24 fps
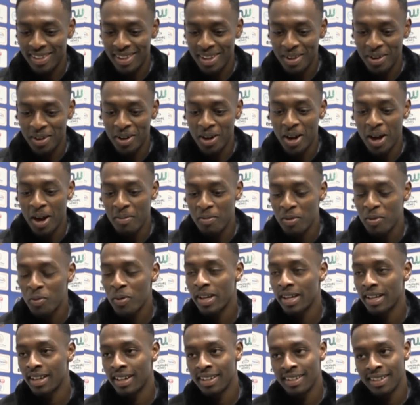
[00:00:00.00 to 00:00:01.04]
I'm a
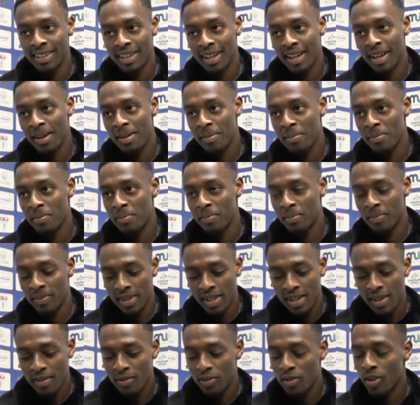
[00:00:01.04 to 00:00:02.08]
winger. I've
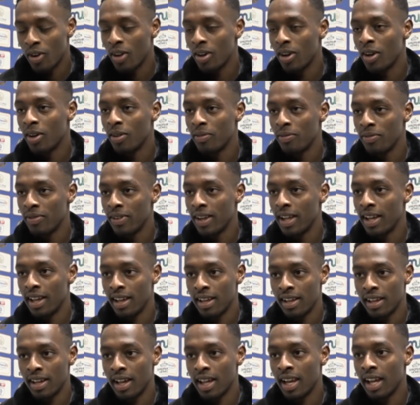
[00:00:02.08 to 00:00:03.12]
got a lot of
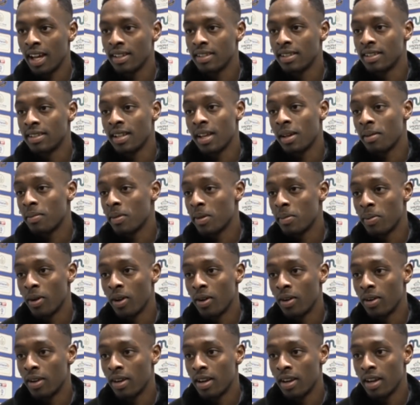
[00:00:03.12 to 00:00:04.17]
flair. I like to take people
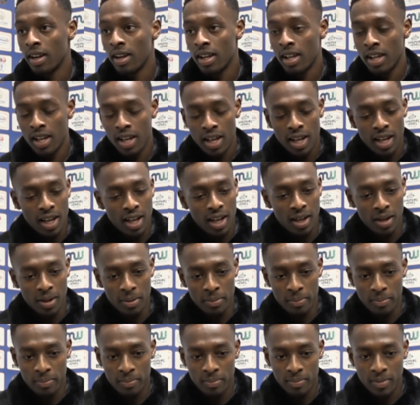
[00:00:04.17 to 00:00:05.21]

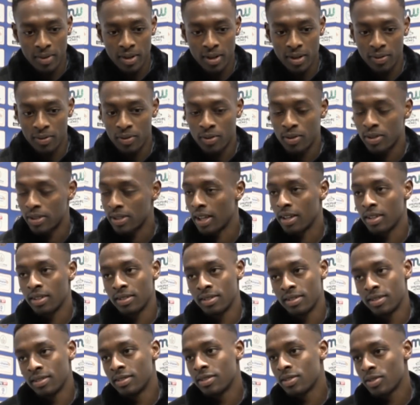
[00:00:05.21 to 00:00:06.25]
on. Of course, I could
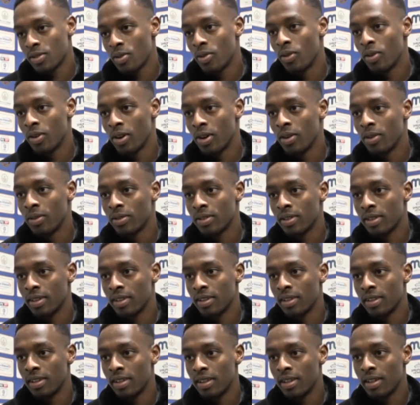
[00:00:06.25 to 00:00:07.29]
score goals
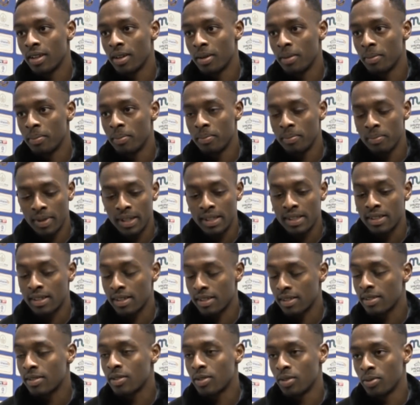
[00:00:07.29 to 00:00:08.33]
and
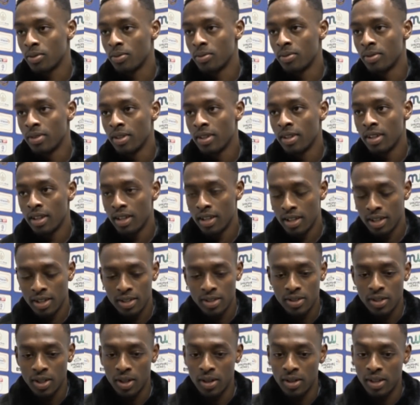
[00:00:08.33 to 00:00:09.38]
assist too.
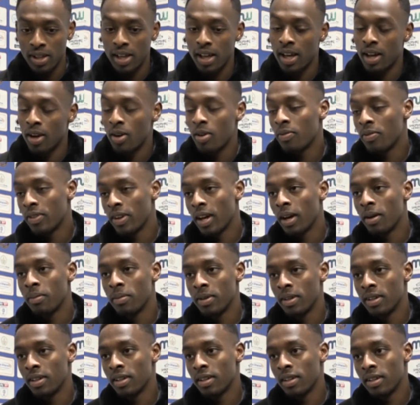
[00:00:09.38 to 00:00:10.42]
So yeah,
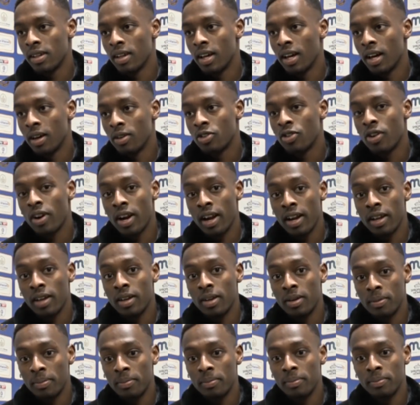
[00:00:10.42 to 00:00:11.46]
hopefully I'll try
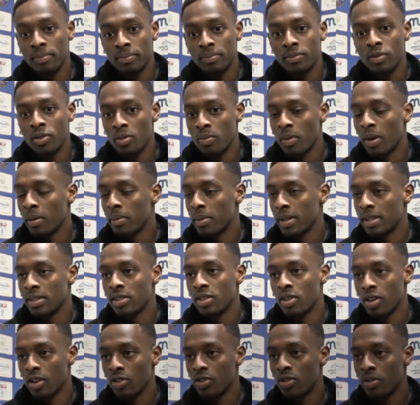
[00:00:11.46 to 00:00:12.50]
do my best
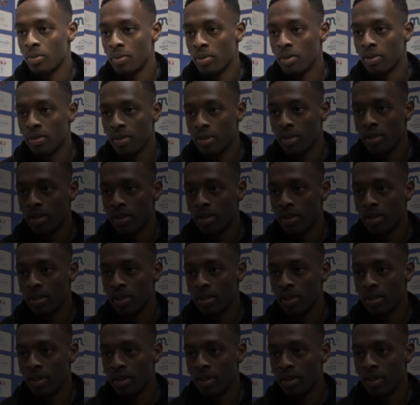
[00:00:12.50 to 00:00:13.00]
to contribute.